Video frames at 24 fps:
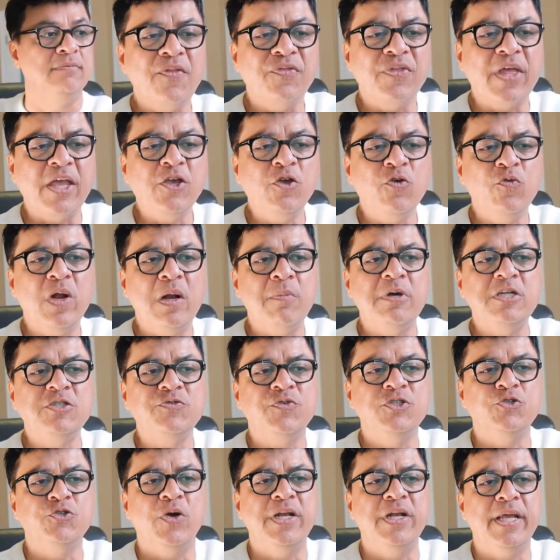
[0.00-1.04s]
Thank you very much for
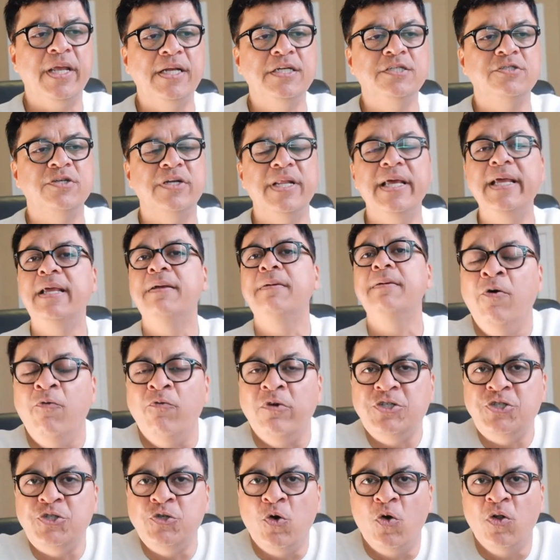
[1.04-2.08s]
joining in today.
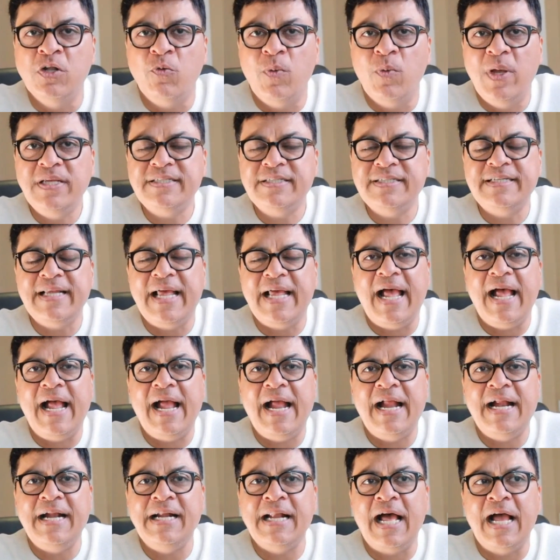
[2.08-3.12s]
Wish you all the best,
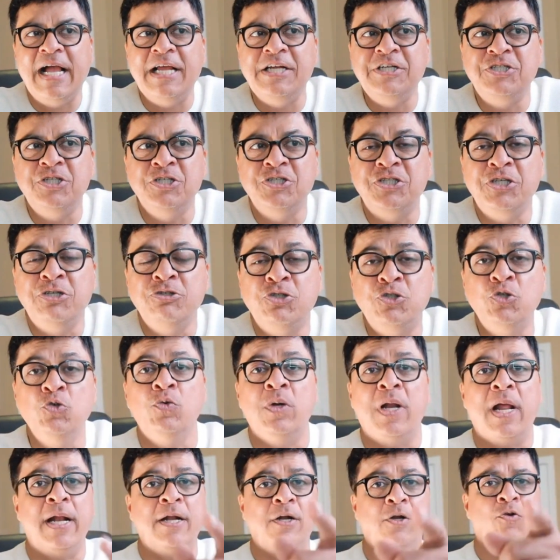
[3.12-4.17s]
and I shall see you
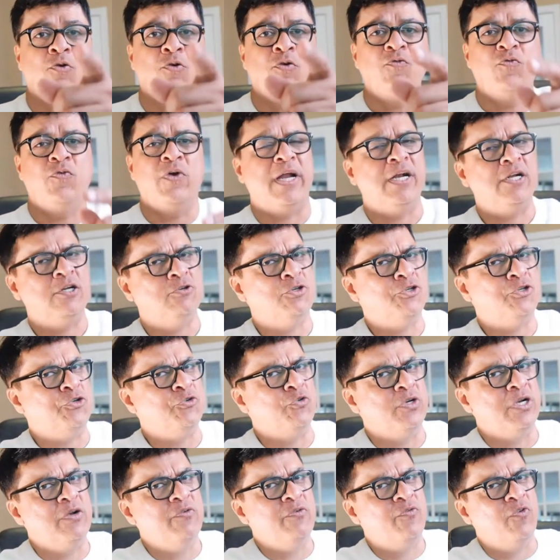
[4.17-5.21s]
soon. And don't forget to
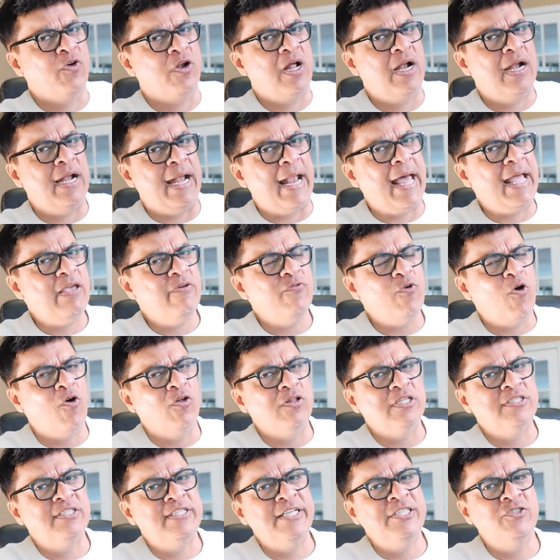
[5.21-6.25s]
tune in for our live on
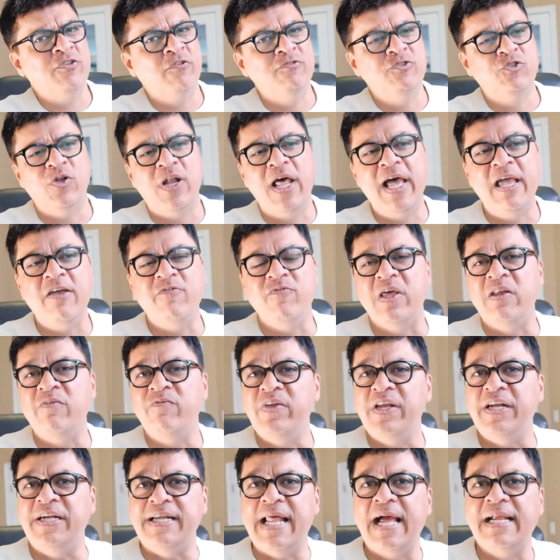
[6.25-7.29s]
the 6th of July when
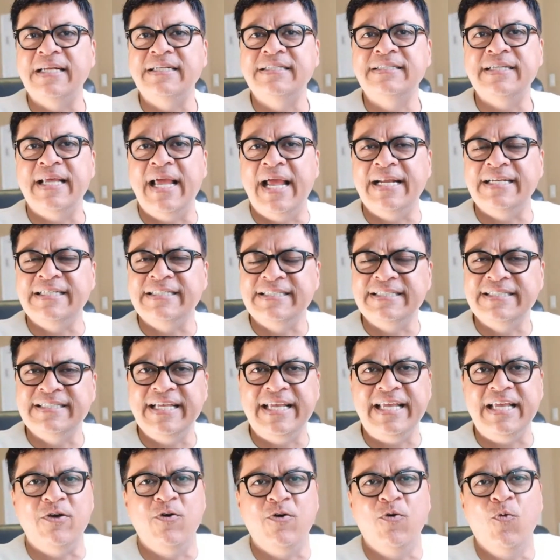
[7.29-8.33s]
we dance and
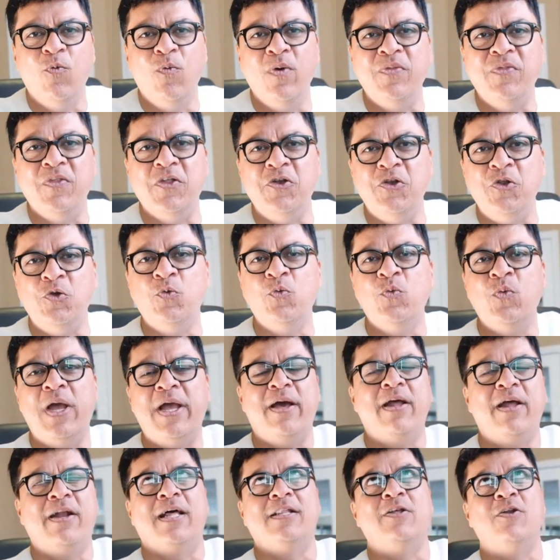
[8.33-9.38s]
sing when the new,
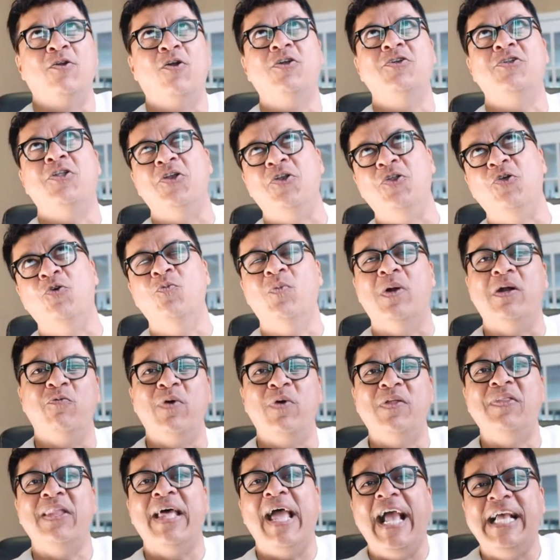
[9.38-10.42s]
rather not the new, but
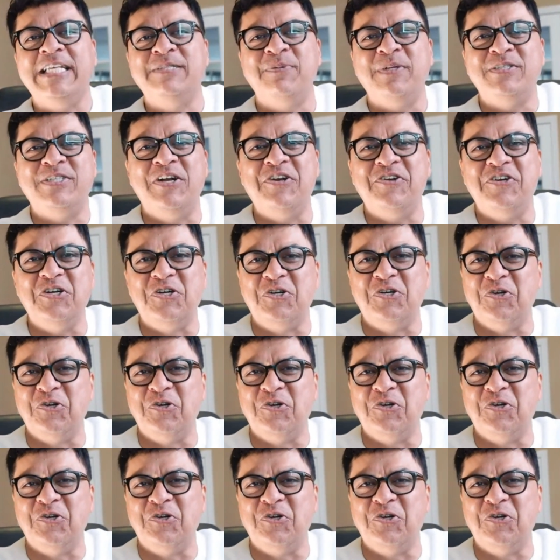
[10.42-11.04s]
when the Express Entry